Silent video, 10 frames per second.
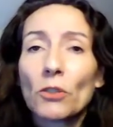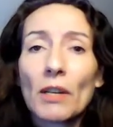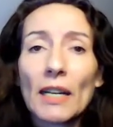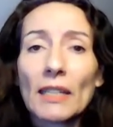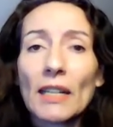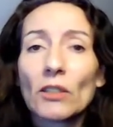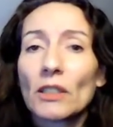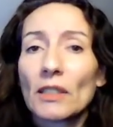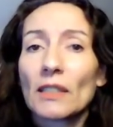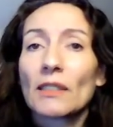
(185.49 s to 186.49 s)
carry out the
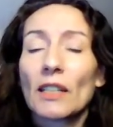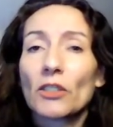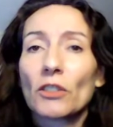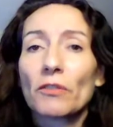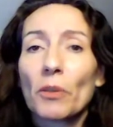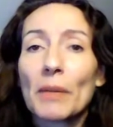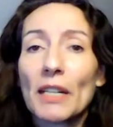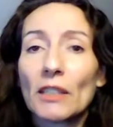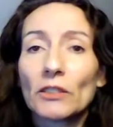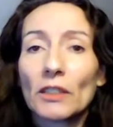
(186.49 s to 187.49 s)
transaction from a
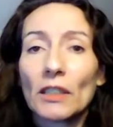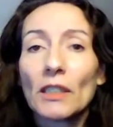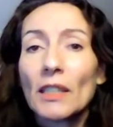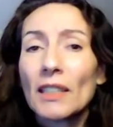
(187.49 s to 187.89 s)
country